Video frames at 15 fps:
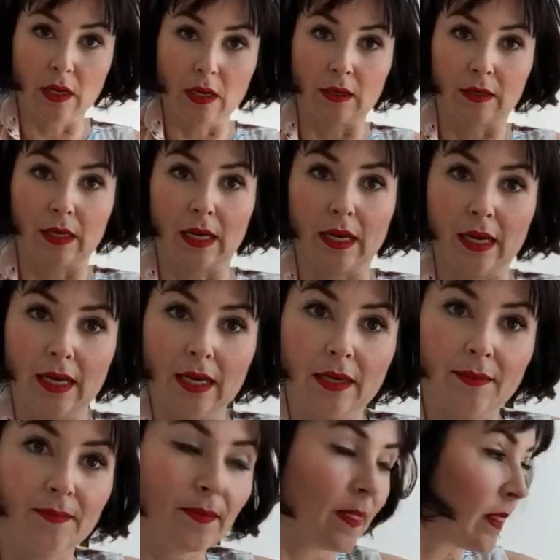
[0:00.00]
Okay,
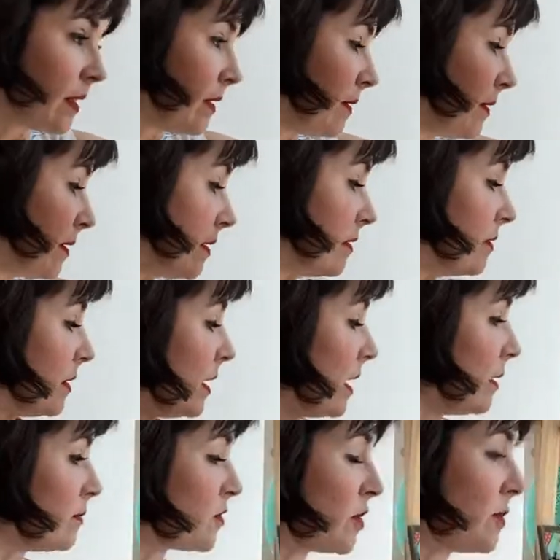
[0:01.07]

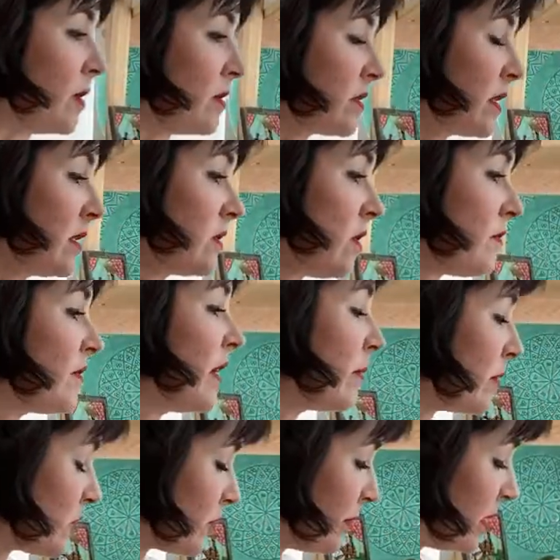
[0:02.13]
and trim those things off. Now
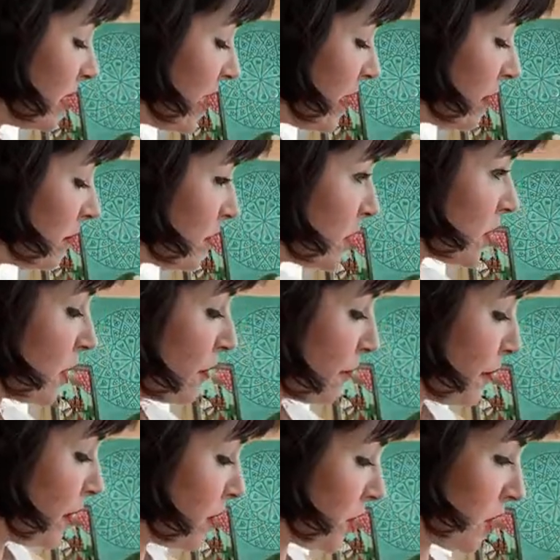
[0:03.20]
we're trimming down. I'm just going to
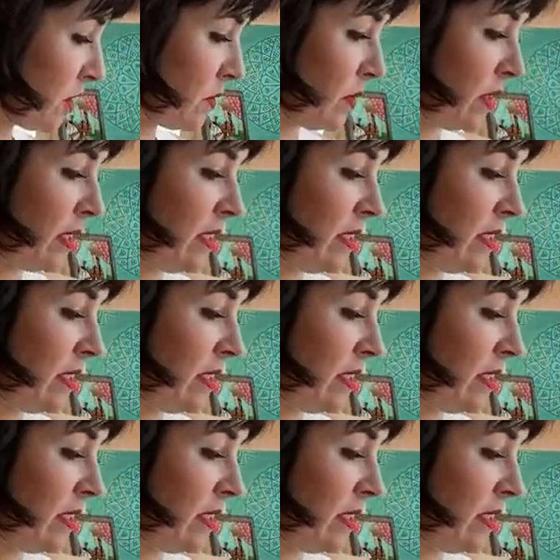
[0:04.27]
first just quickly